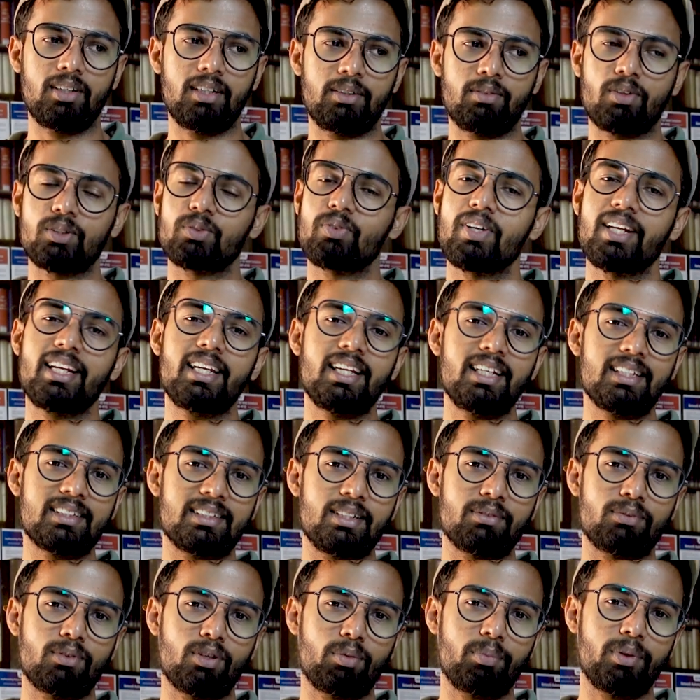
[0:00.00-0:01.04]
it was very
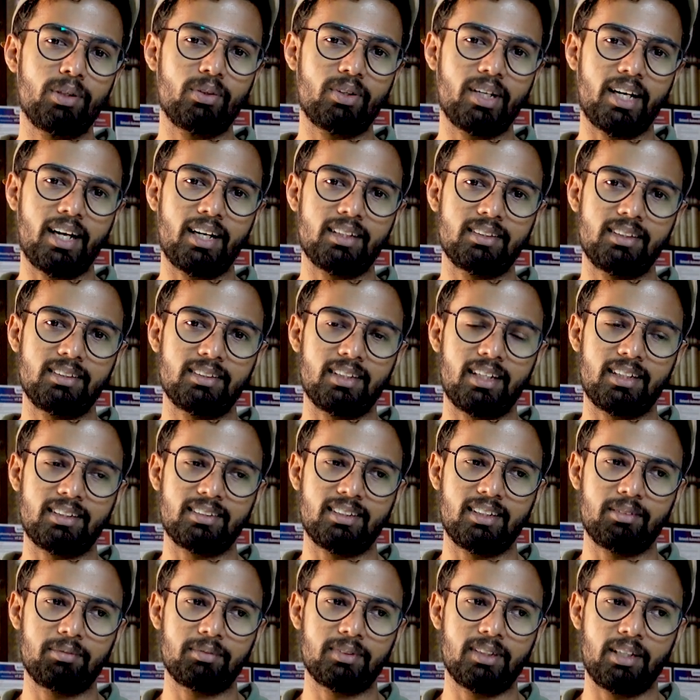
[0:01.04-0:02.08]
easy for me to crack these
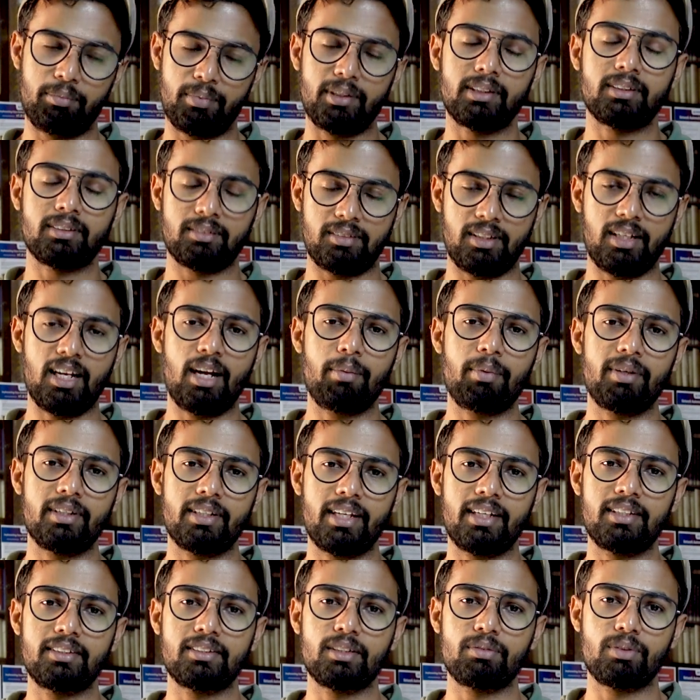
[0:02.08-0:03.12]
exams. I mean
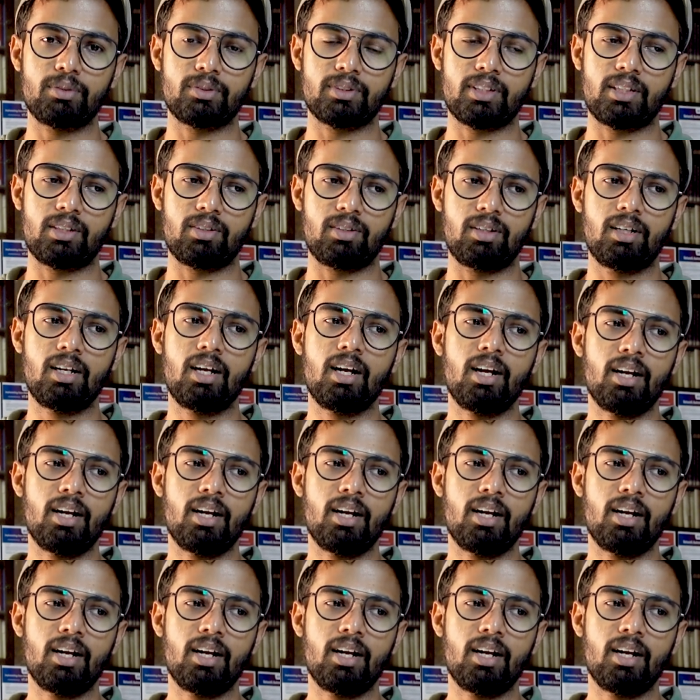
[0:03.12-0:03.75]
the interviews and all.